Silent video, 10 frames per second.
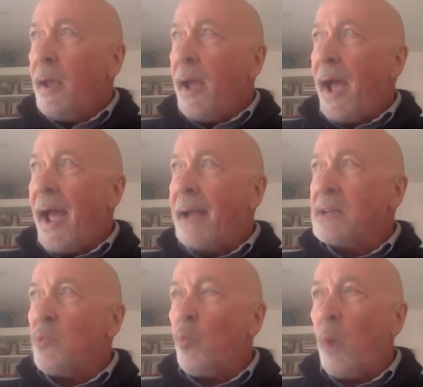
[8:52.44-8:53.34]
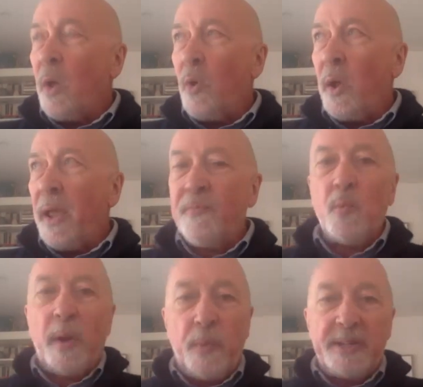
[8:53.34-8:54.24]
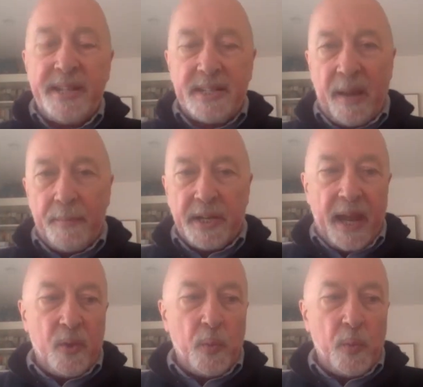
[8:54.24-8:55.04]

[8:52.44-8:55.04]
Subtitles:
And even when we did come together,